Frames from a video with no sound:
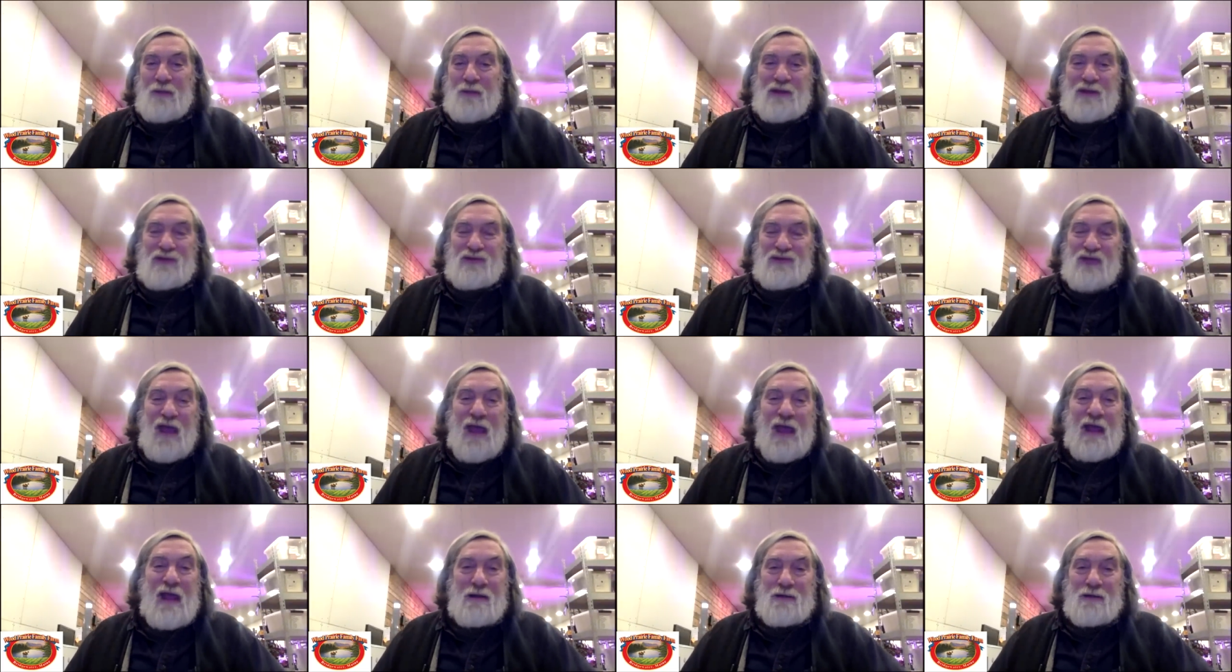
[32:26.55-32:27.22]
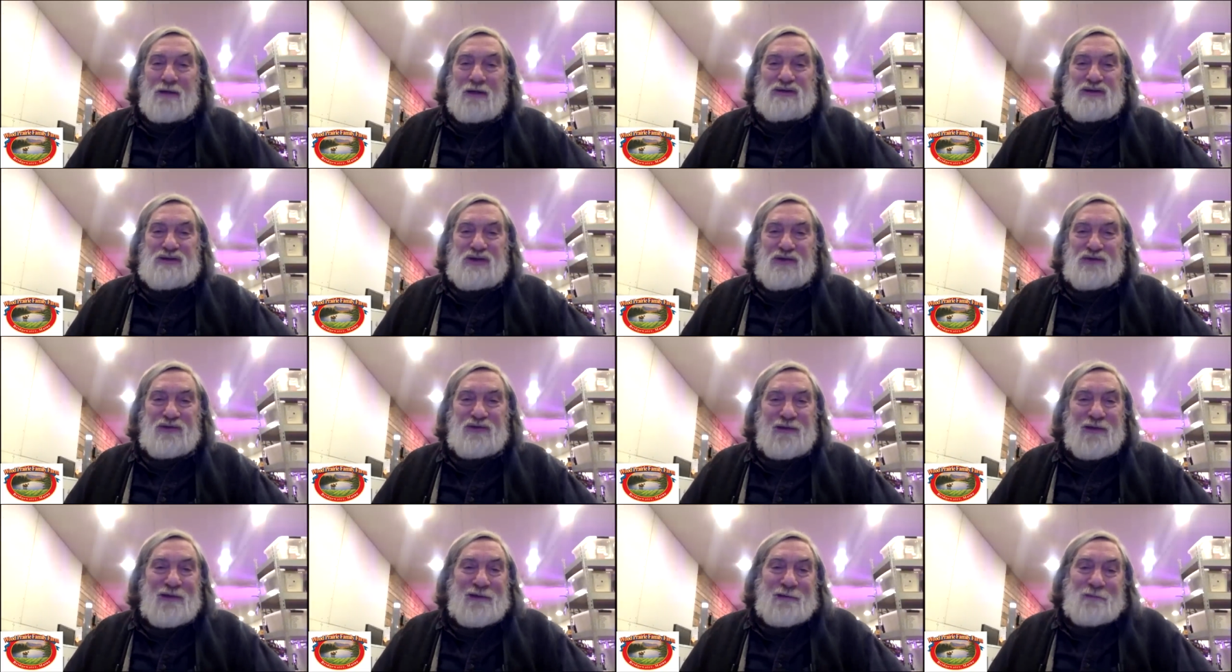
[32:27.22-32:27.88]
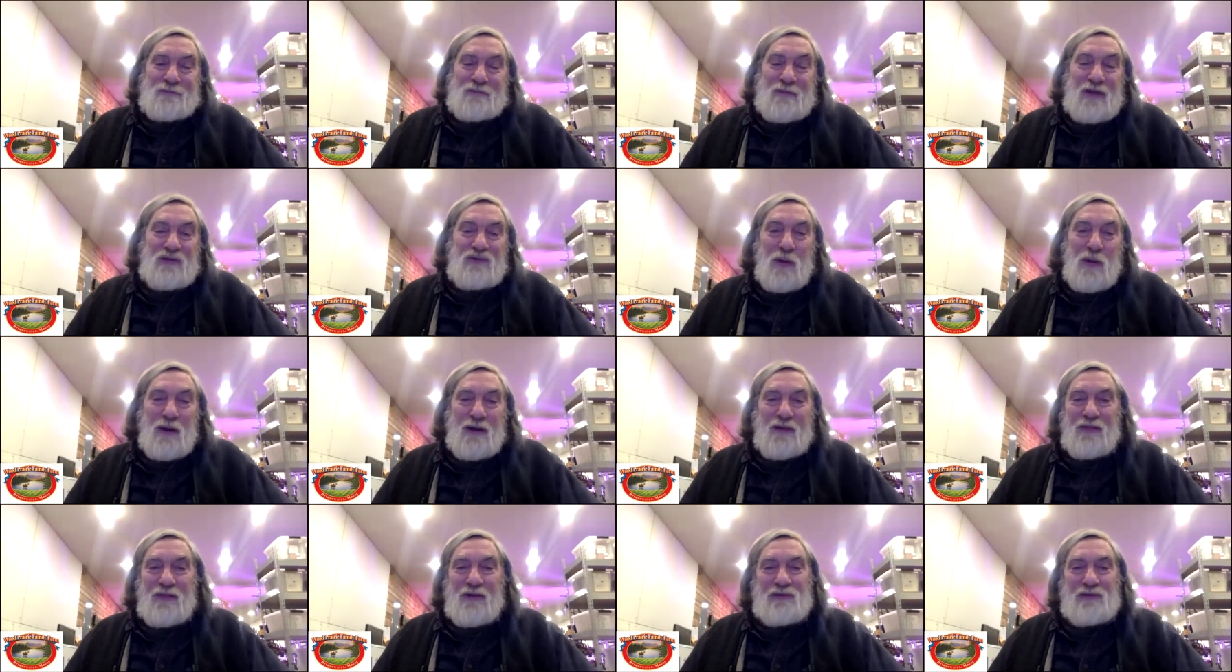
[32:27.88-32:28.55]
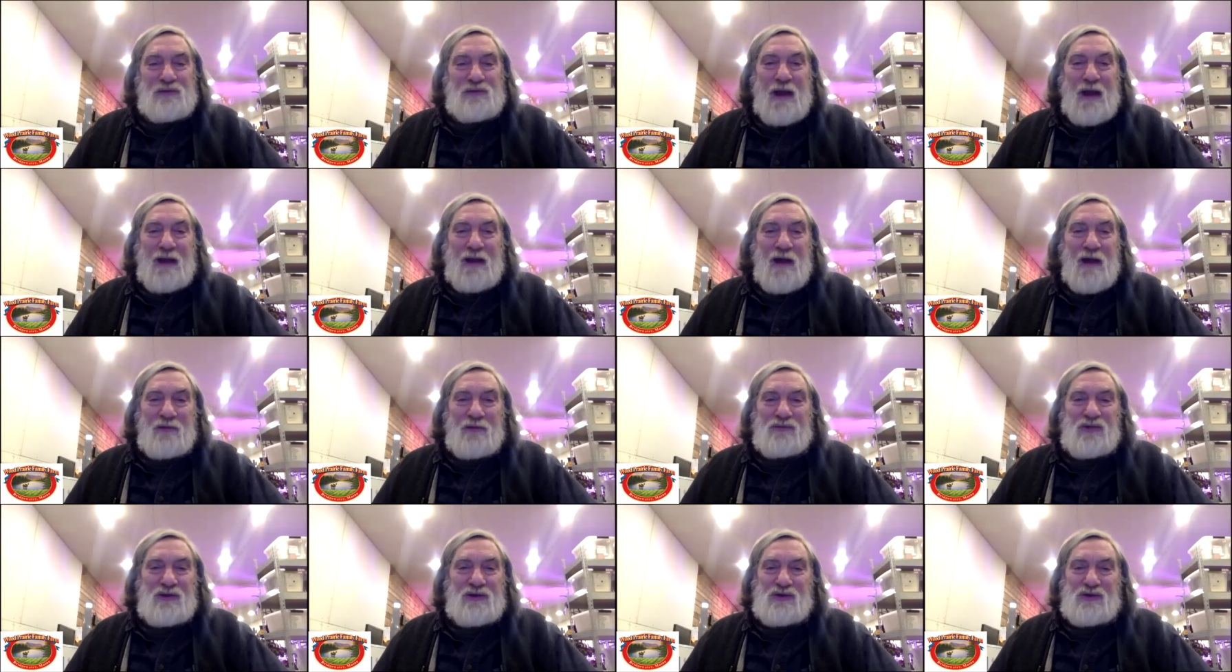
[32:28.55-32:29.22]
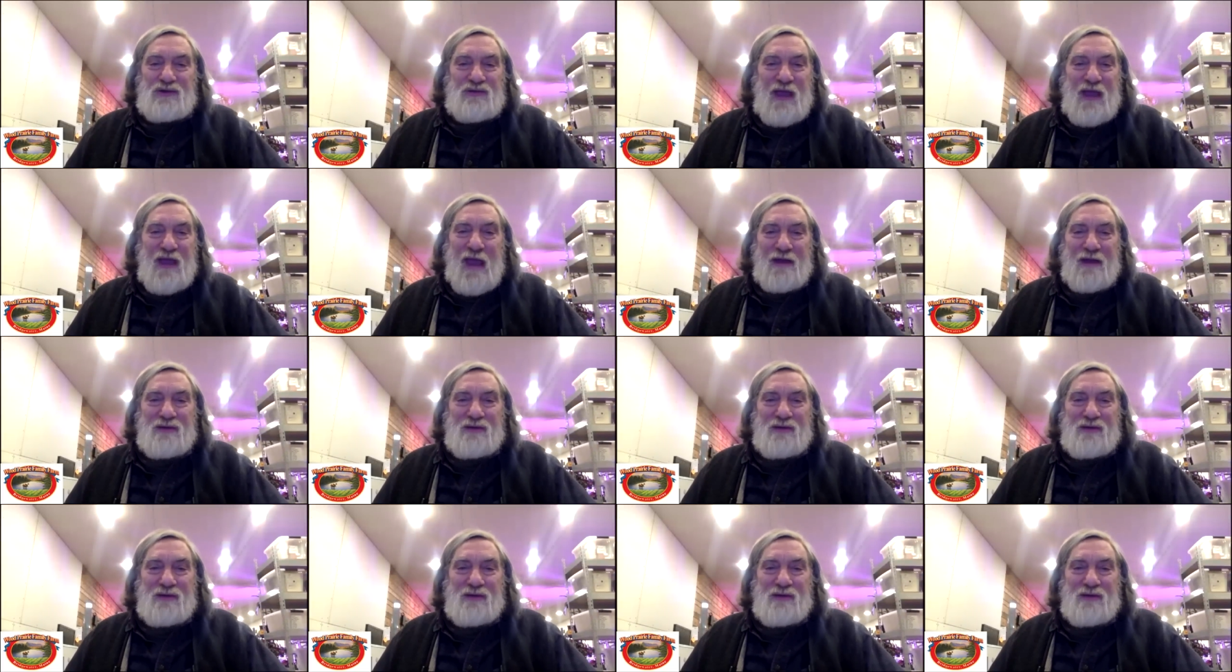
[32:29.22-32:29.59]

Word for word: But on a big scale, it just it's one of the trade-offs.